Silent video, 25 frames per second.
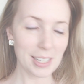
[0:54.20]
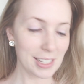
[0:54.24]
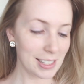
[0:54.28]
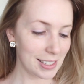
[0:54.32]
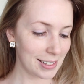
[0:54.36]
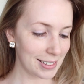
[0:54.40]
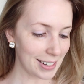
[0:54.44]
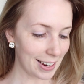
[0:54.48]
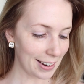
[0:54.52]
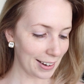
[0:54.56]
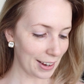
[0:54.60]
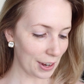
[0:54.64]
going to
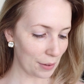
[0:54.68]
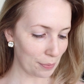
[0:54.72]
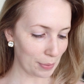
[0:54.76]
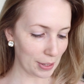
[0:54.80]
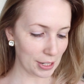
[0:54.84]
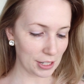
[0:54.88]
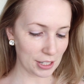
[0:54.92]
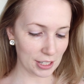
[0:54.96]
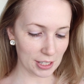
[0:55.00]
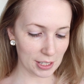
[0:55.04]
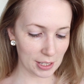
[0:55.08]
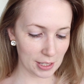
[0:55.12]
start out
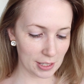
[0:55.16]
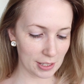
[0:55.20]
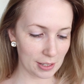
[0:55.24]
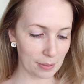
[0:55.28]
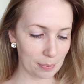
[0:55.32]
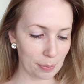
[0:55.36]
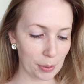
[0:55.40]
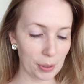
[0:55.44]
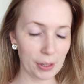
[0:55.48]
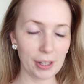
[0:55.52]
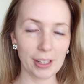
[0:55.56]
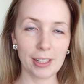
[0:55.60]
by
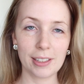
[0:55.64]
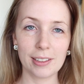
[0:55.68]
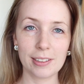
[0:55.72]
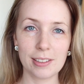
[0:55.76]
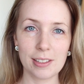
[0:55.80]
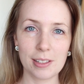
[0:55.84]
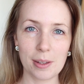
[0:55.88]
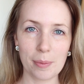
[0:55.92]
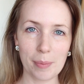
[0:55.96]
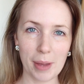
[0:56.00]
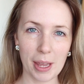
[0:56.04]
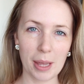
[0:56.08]
just putting
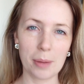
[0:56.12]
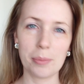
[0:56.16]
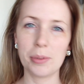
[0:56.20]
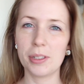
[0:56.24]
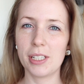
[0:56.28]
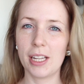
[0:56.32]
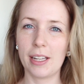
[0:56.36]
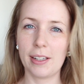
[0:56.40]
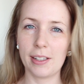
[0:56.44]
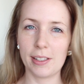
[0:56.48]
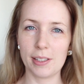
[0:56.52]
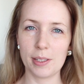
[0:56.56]
some heat
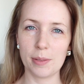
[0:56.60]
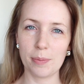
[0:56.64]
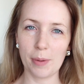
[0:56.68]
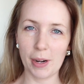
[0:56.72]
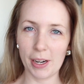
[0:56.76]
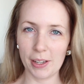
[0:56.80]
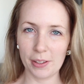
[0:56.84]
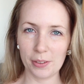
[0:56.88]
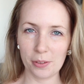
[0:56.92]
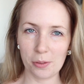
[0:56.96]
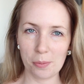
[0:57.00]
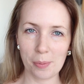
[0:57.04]
protectant
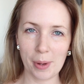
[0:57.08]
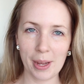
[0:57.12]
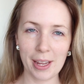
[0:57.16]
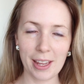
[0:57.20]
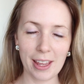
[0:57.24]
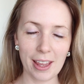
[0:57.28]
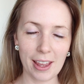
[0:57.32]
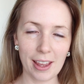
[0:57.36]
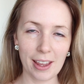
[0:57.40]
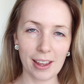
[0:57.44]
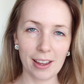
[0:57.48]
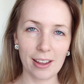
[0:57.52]
spray through my
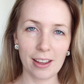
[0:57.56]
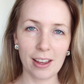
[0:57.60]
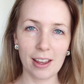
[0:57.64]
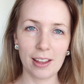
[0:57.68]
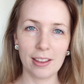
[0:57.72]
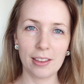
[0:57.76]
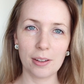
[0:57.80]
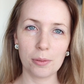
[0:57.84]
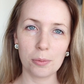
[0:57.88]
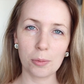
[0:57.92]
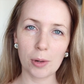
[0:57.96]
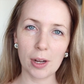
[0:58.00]
hair,
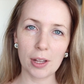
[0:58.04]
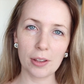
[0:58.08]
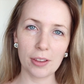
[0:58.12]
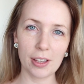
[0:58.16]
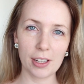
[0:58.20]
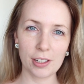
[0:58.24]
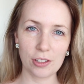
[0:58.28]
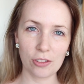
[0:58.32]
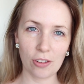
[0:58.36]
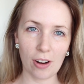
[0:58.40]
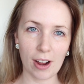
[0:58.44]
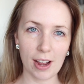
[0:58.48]
and then while
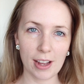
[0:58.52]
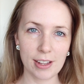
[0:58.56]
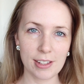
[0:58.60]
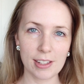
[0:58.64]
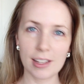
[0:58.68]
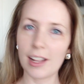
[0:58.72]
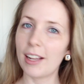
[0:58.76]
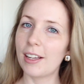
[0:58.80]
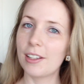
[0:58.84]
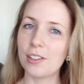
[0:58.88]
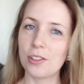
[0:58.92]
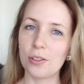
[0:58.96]
that dries
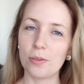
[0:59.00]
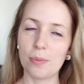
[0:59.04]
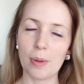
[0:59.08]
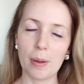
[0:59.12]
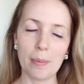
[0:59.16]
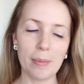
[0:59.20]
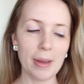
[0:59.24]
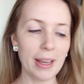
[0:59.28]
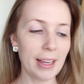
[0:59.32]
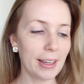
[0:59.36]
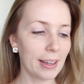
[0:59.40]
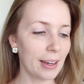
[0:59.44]
I can do
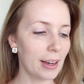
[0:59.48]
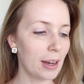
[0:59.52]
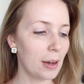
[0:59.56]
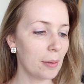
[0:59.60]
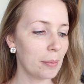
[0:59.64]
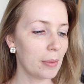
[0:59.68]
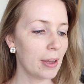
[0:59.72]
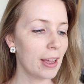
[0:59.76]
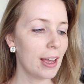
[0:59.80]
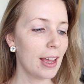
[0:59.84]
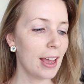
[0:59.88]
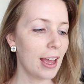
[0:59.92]
my
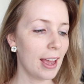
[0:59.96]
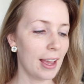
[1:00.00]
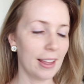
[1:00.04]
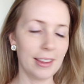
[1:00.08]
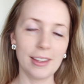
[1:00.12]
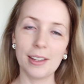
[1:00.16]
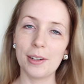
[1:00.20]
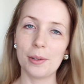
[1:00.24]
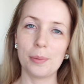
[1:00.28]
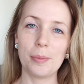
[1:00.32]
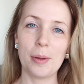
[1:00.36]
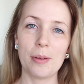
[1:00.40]
makeup
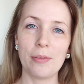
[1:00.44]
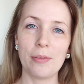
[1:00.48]
and then it'll